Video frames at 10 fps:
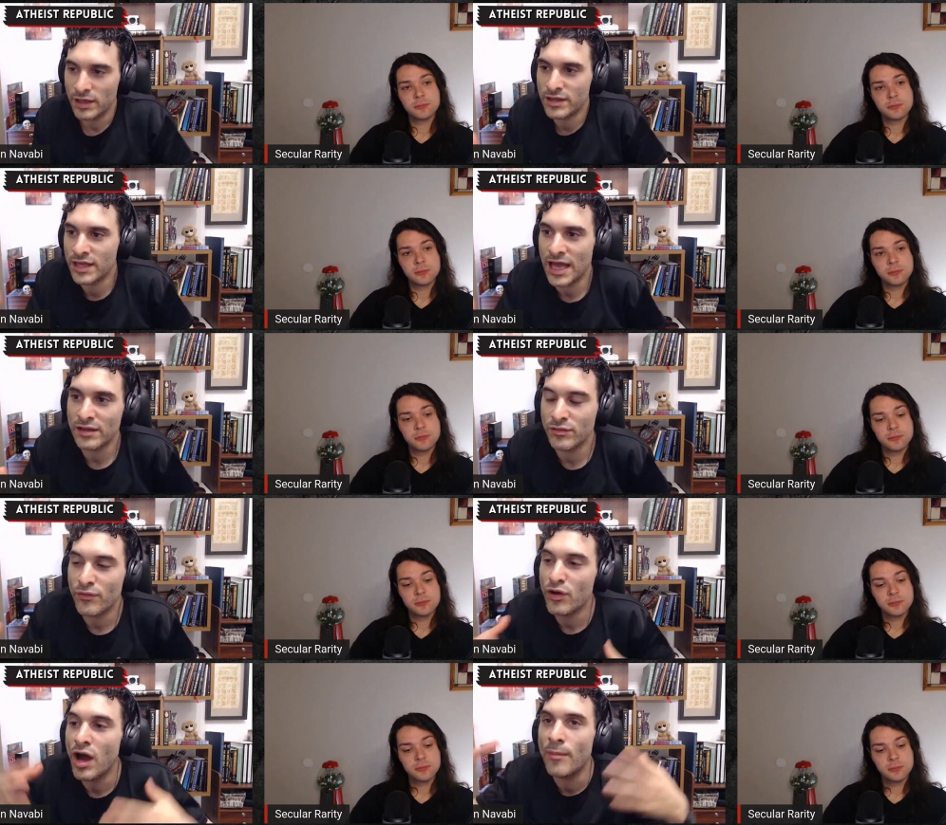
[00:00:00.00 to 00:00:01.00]
Speaker 1: they can't
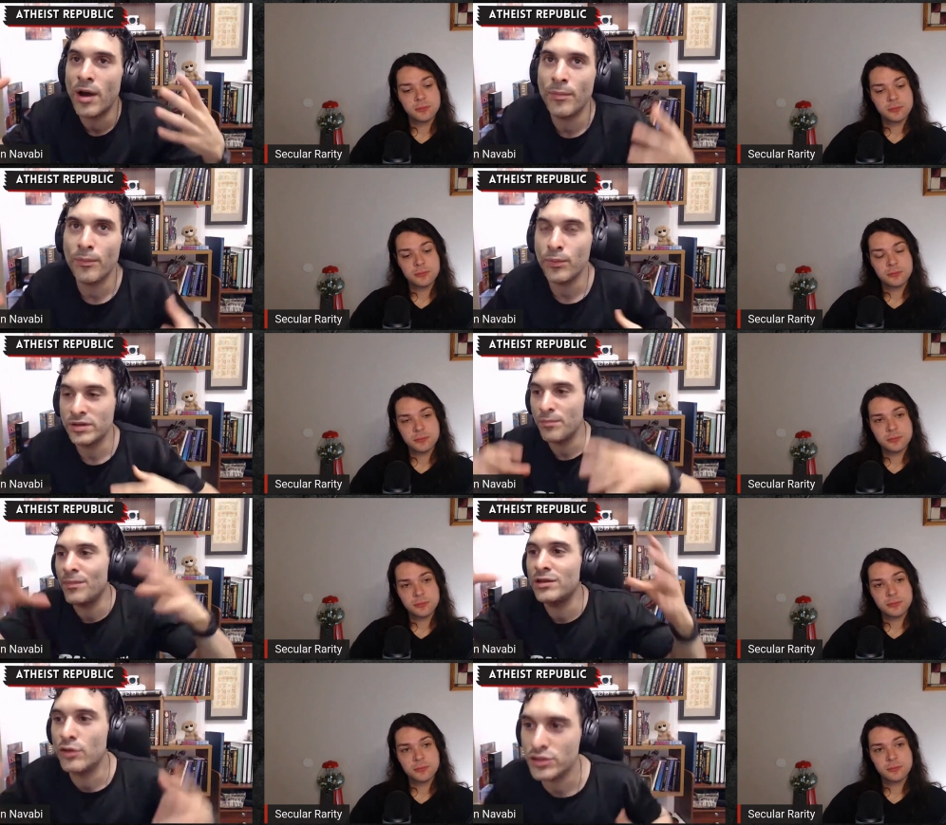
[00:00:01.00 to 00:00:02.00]
come up with the
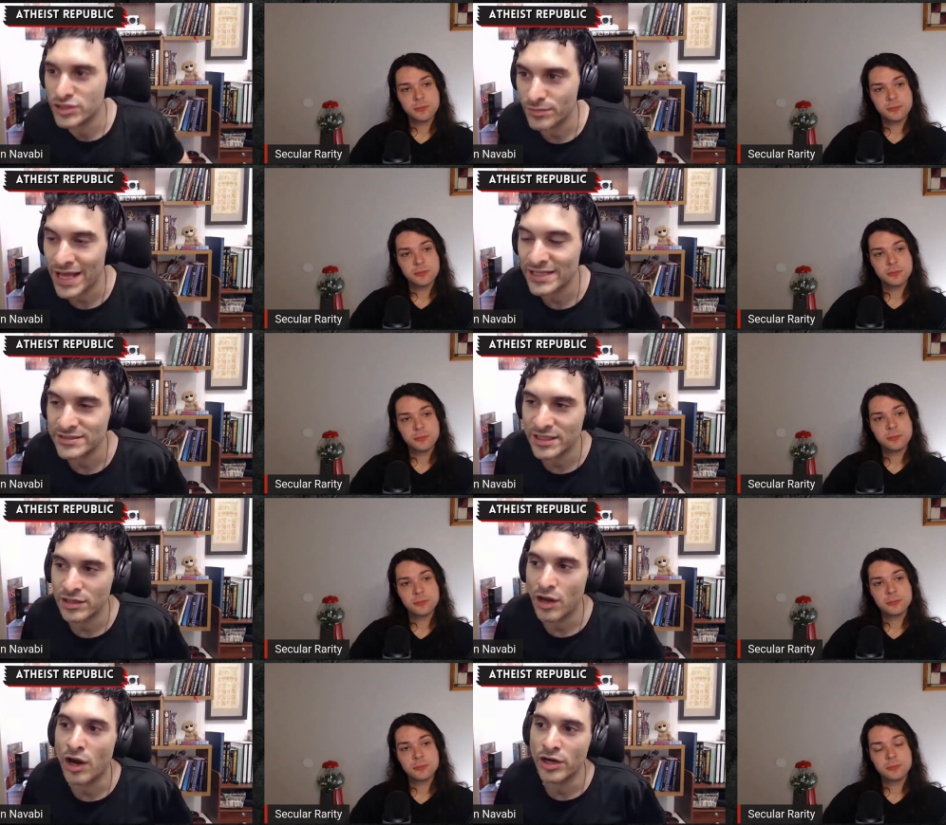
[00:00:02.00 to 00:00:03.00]
mental
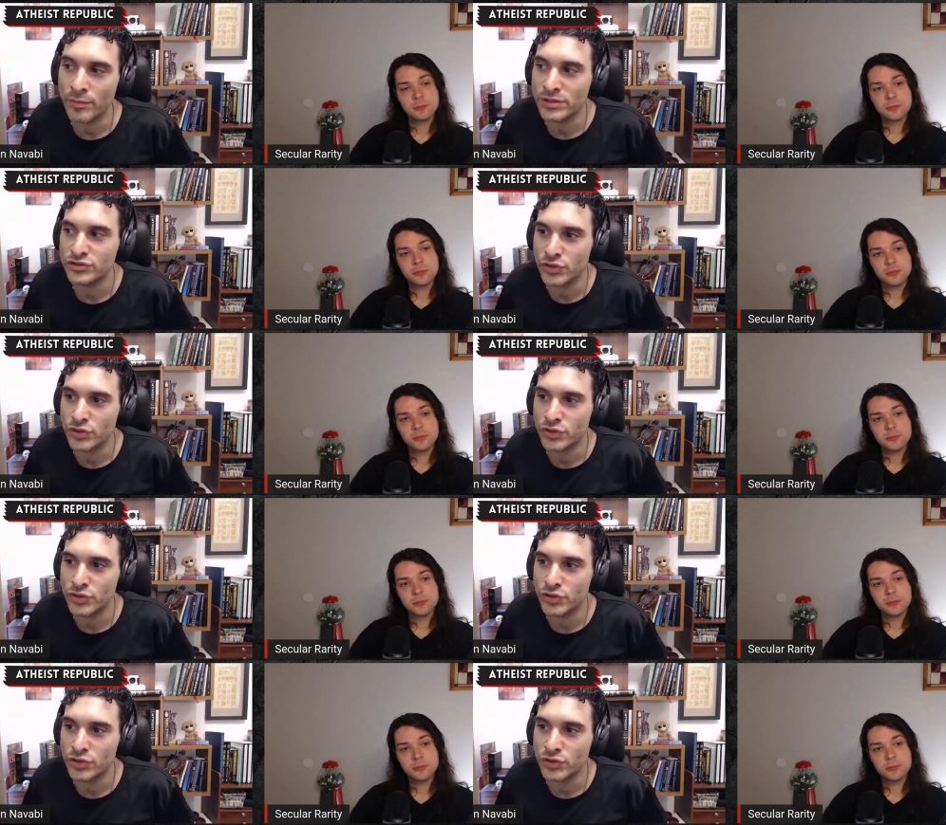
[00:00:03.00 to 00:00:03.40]
gymnastic arguments